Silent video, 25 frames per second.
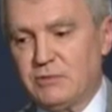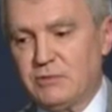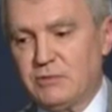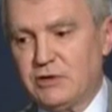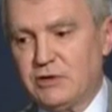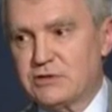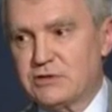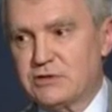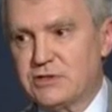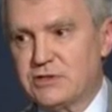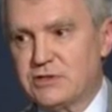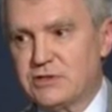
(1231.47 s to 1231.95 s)
and
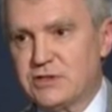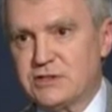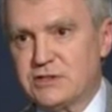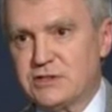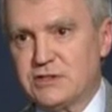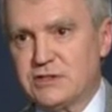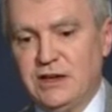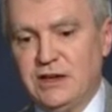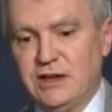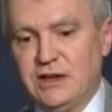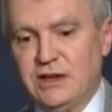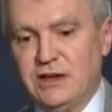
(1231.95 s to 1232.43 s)
I'm not
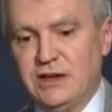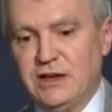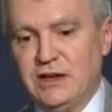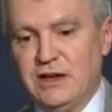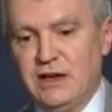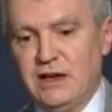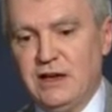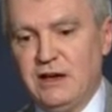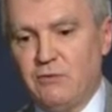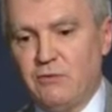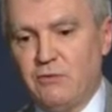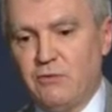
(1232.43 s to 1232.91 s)
suggesting we
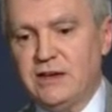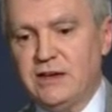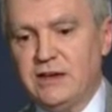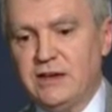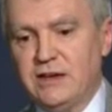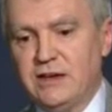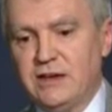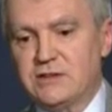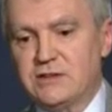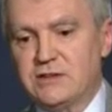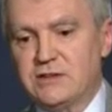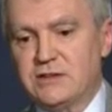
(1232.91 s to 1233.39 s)

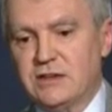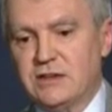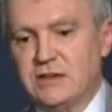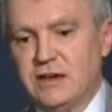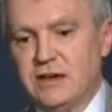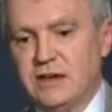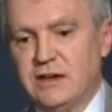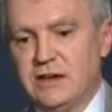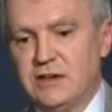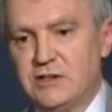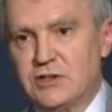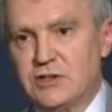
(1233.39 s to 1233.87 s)
raise
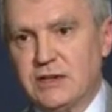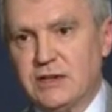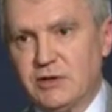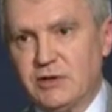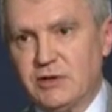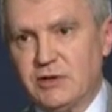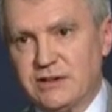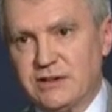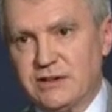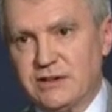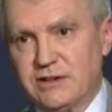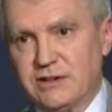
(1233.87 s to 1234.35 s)
the age
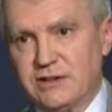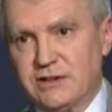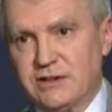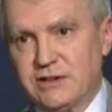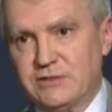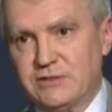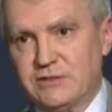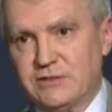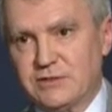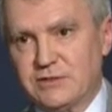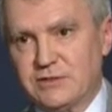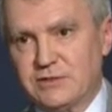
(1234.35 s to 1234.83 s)
limit for
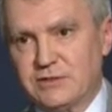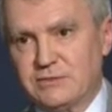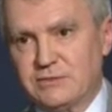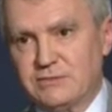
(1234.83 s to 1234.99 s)
senators.